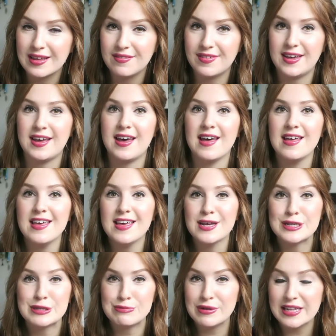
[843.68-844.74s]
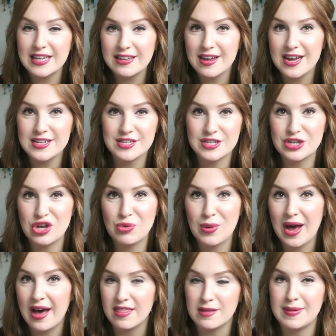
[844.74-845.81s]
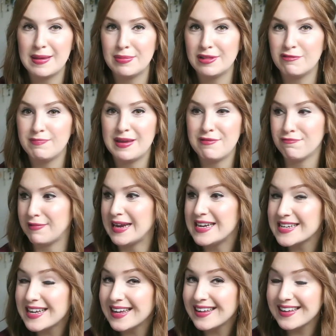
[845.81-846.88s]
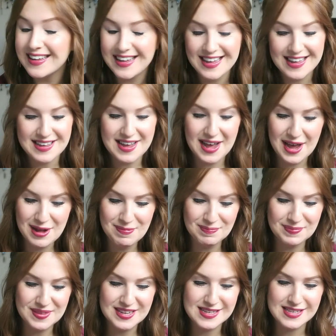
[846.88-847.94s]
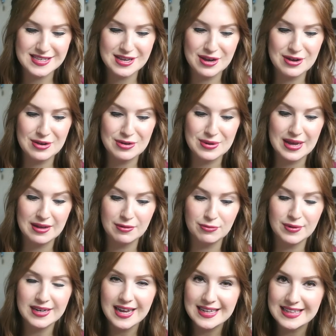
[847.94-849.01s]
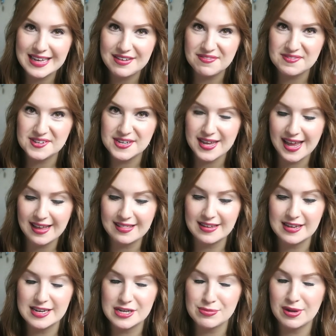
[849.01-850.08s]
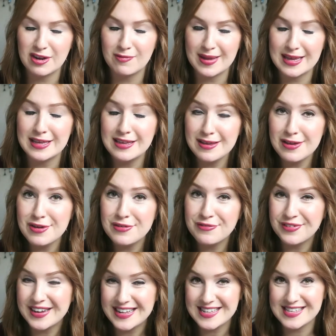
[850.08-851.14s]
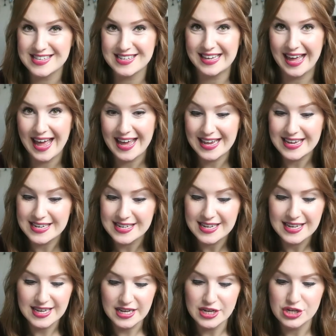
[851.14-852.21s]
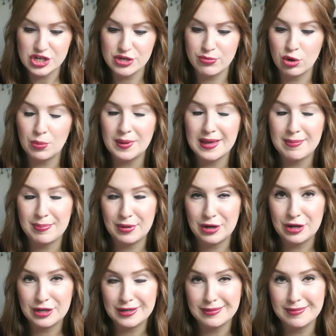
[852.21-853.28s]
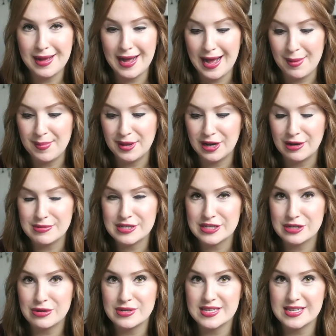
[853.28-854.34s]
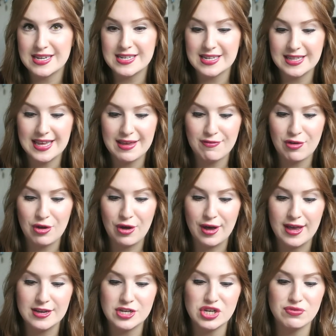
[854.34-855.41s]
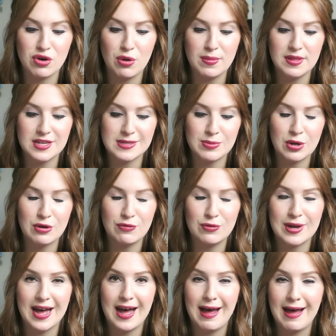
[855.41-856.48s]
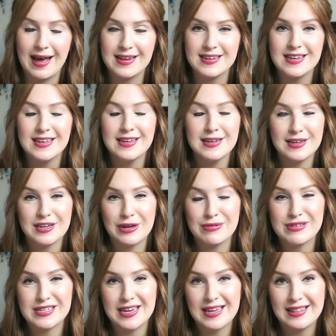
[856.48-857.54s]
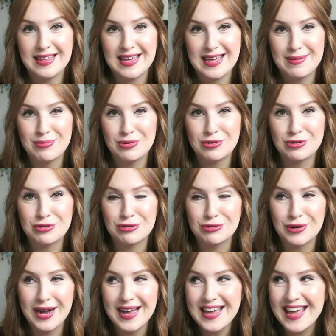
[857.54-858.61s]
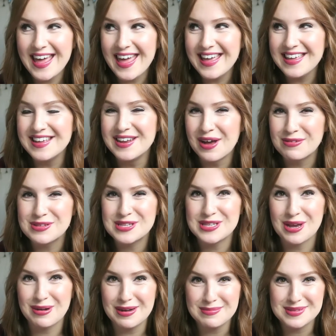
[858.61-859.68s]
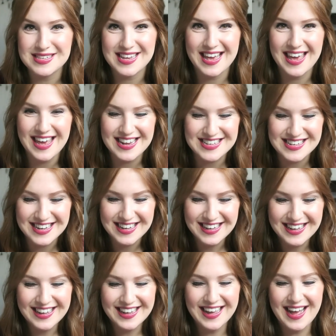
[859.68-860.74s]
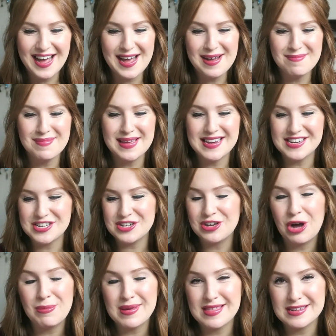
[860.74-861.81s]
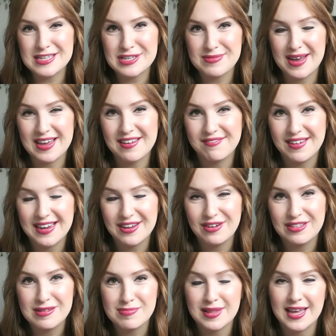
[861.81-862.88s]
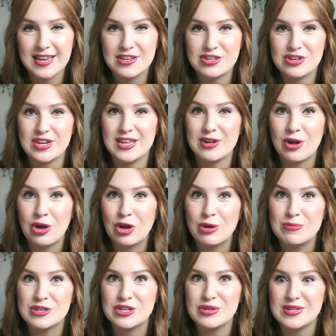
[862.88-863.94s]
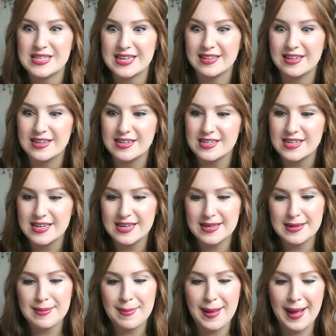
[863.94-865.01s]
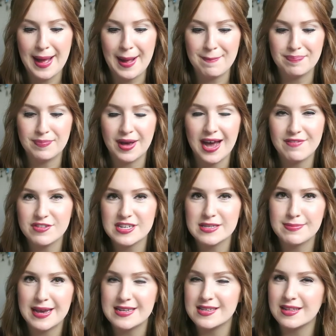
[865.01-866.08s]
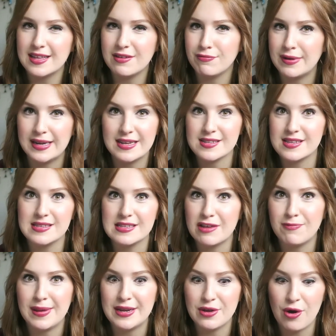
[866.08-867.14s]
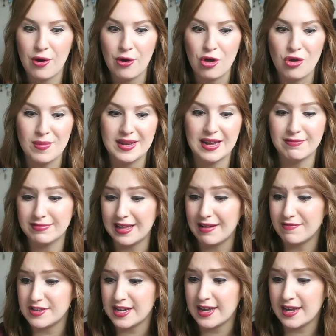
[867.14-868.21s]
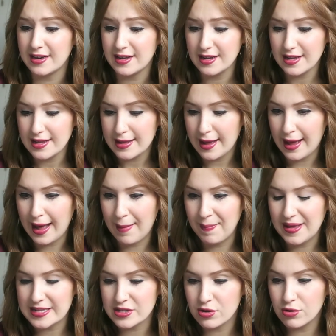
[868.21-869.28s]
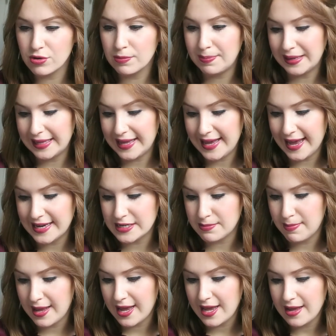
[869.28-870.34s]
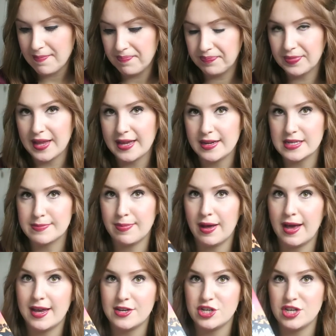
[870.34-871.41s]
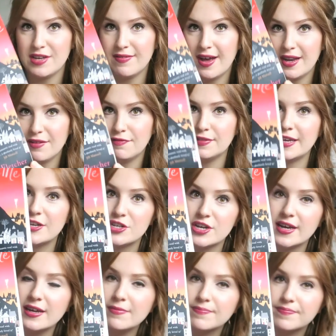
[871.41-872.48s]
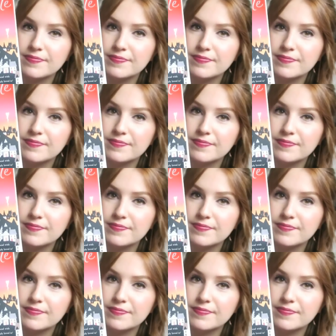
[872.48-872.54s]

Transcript: lover, it's really nice to know what other people have been reading. So when I left England, one of my good friends, Kate, she brought me a book, and I was so sad to leave her, and she wrote me this beautiful card, and I was sitting in the airport crying. I was so upset. And she got me this so I could read it on the plane journey home to New Zealand. But I've just basically read it since I've been home, and I've loved it. It's called Billy and Me, and it's by Giovanna Fletcher.